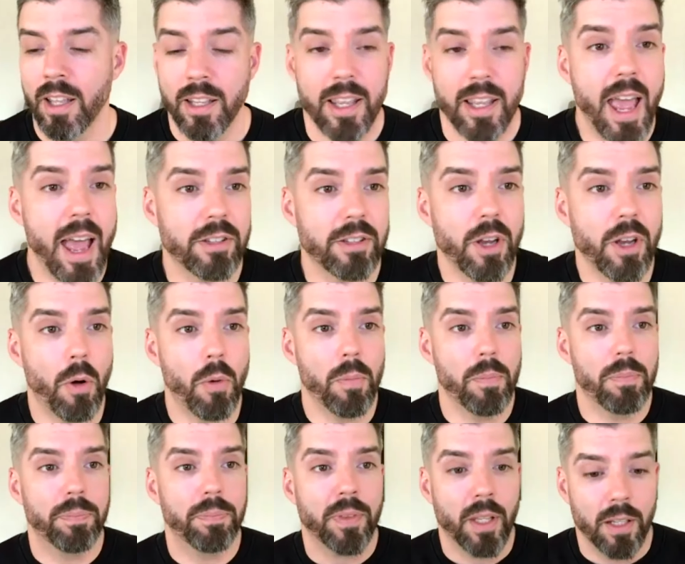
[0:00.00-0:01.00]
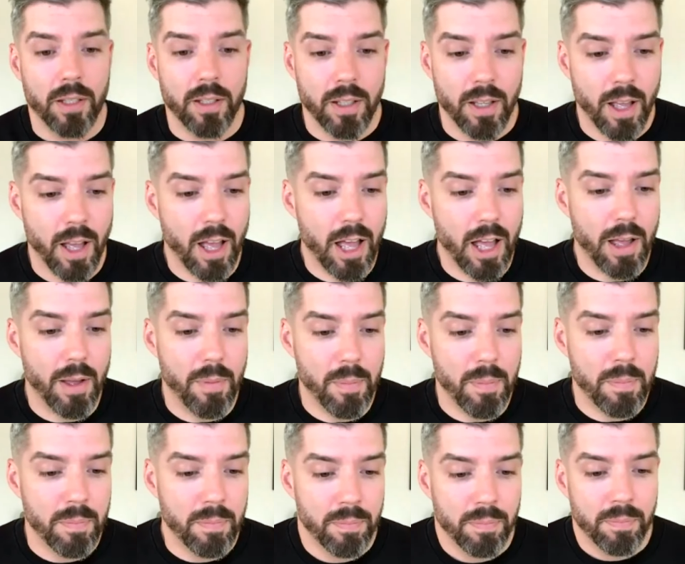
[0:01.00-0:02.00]
Yeah, so
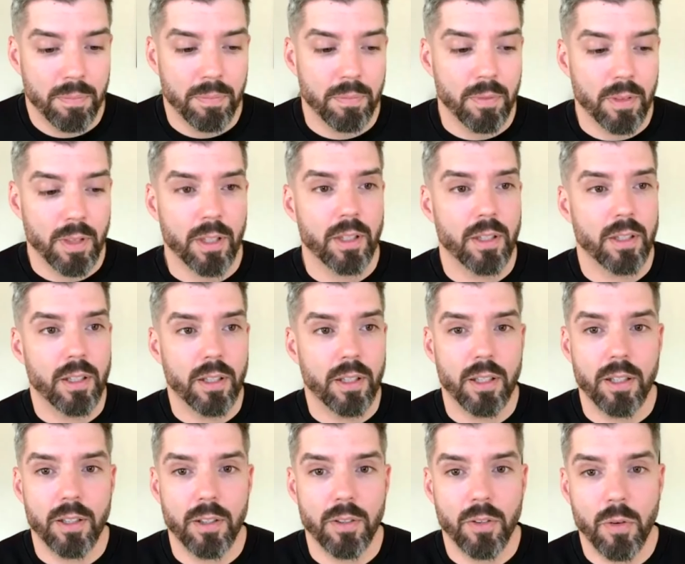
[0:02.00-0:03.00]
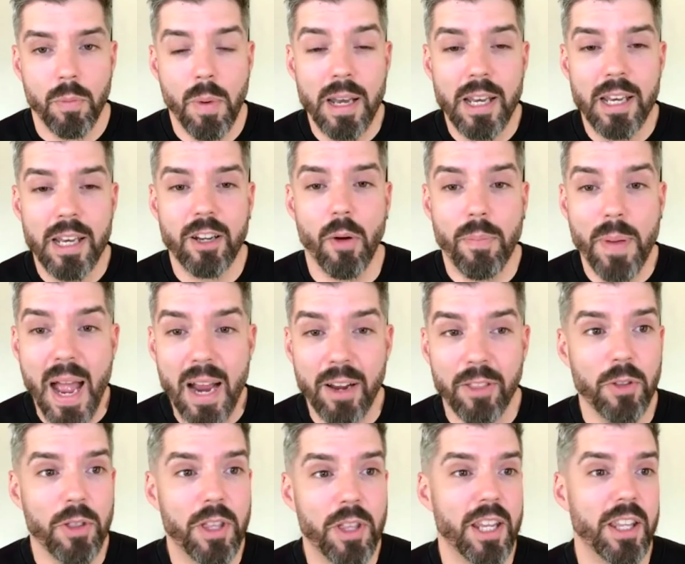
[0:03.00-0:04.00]
might need to go back
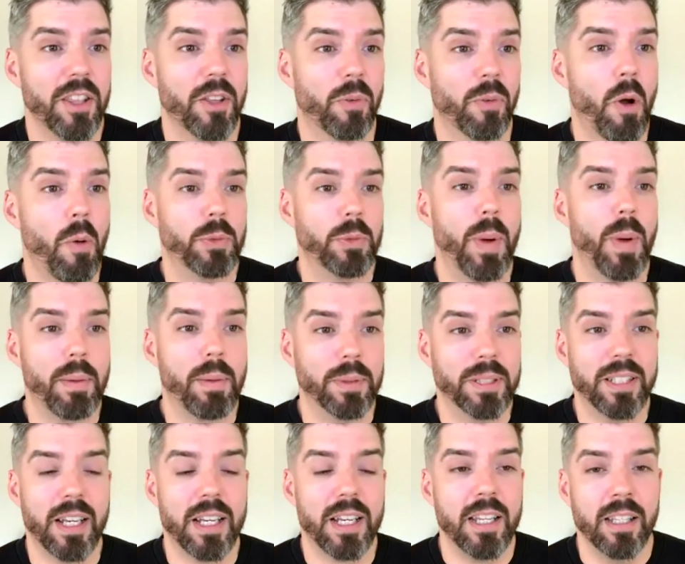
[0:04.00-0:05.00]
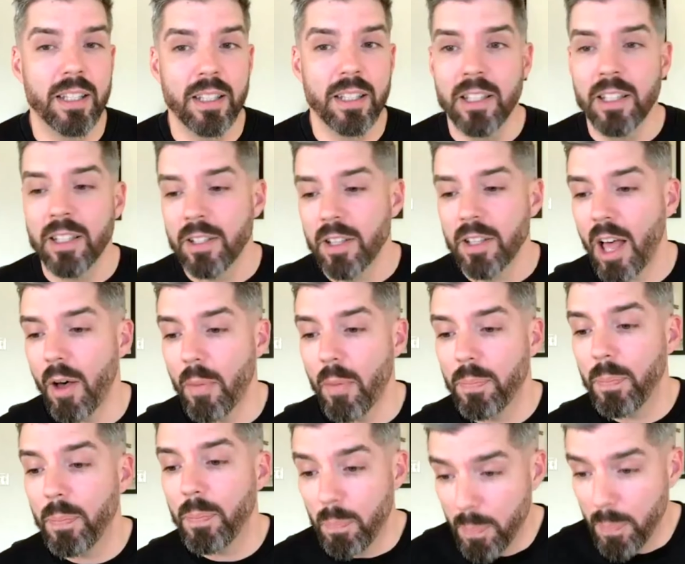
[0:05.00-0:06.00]
through the Romans Bible study,
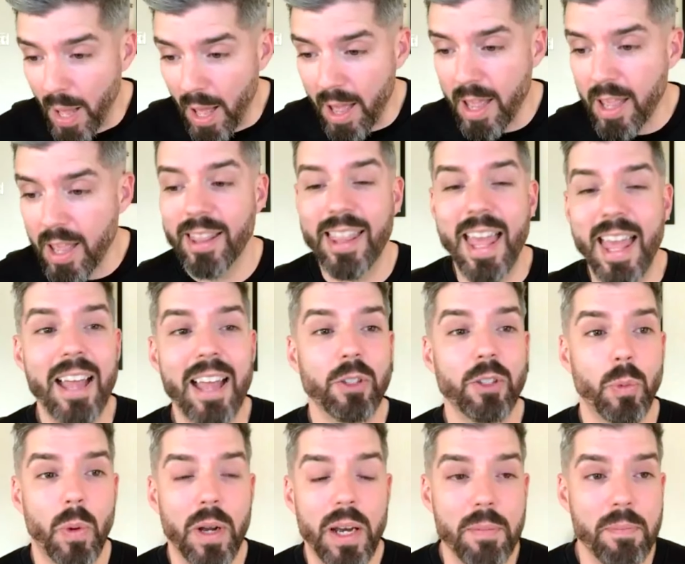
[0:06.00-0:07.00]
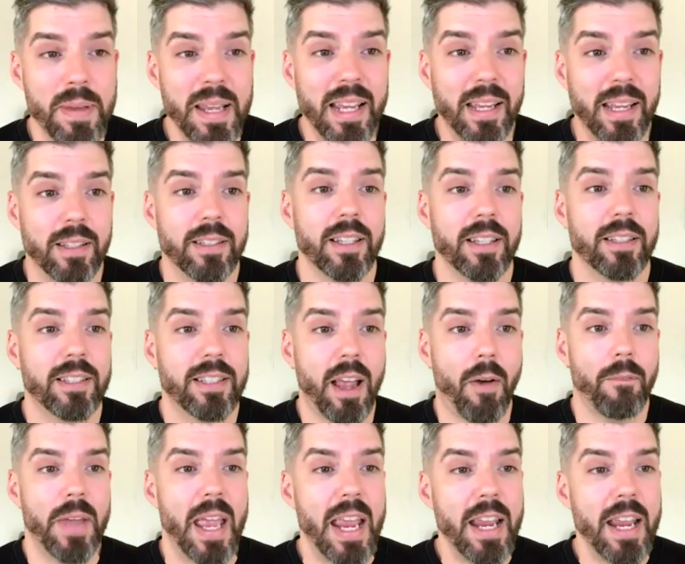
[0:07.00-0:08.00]
but that's what it means.
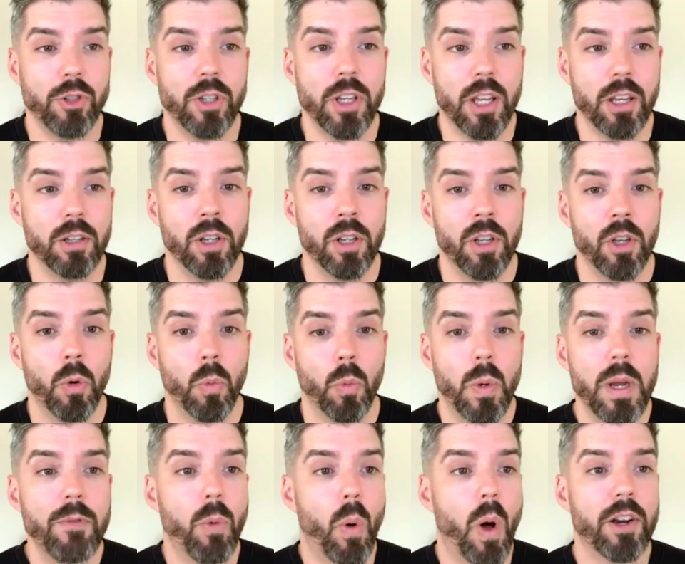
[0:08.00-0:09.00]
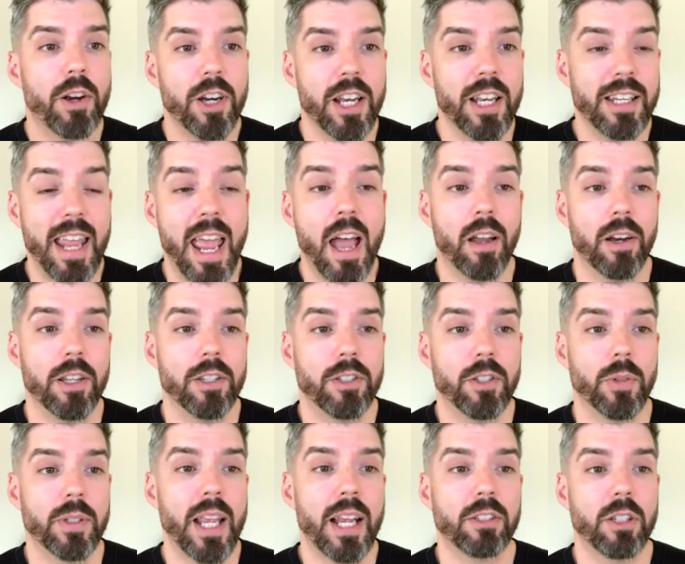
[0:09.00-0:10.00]
Salvation, we've watered it down, and
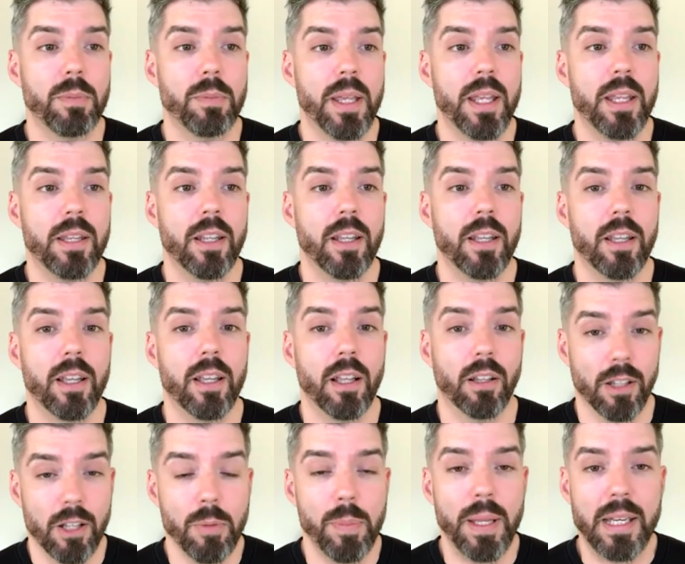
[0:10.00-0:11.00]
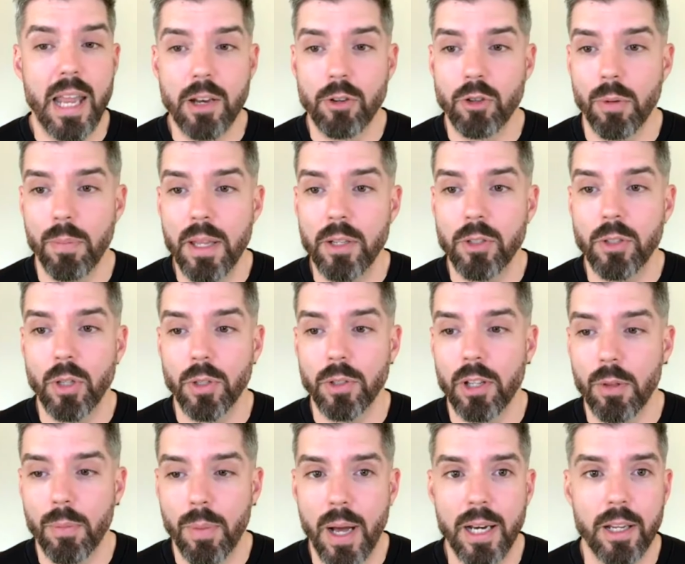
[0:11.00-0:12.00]
so it's actually been a little bit detrimental
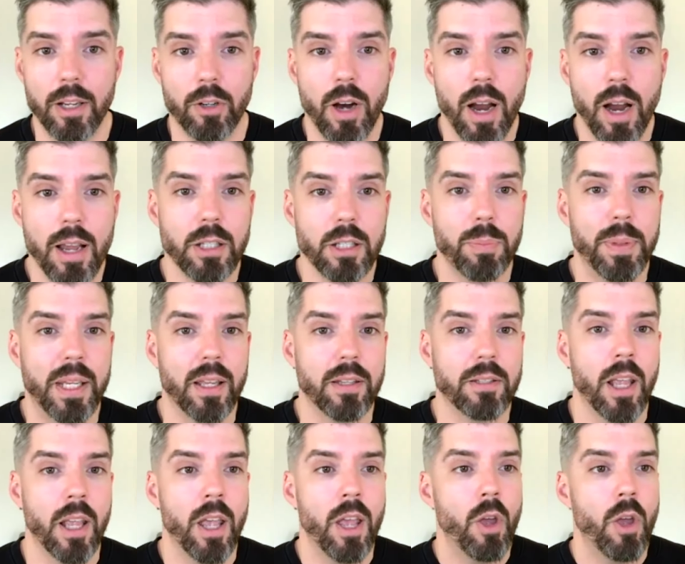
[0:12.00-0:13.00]
to the body of Christ because